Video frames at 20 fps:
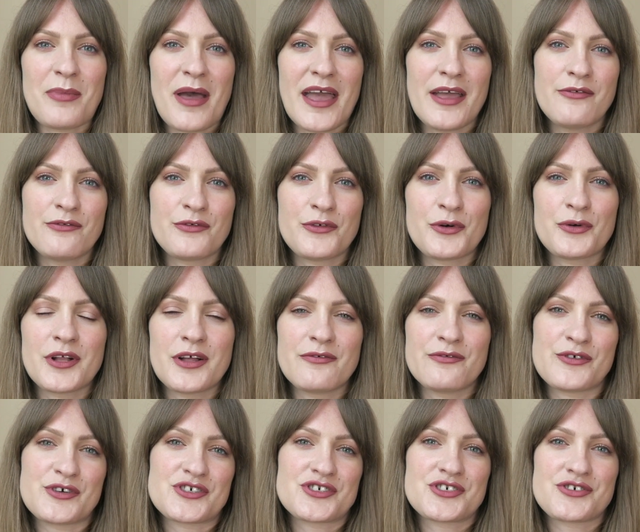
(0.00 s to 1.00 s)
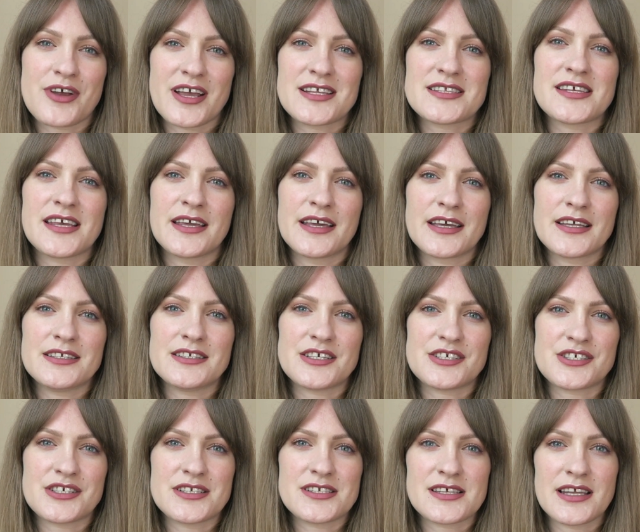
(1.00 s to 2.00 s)
a painful and frustrating
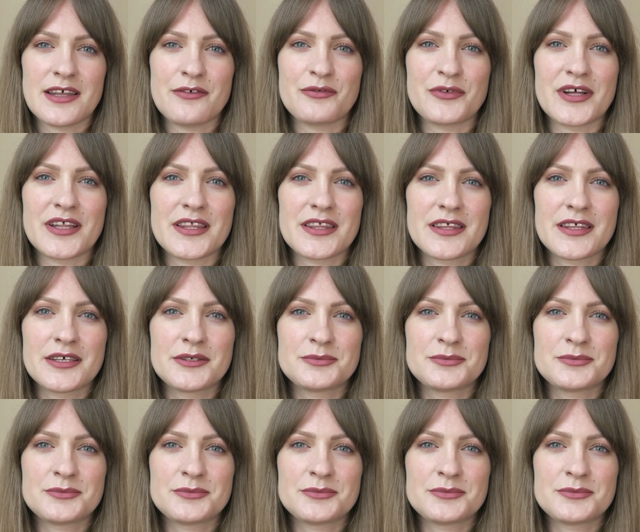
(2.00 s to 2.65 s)
condition to live with.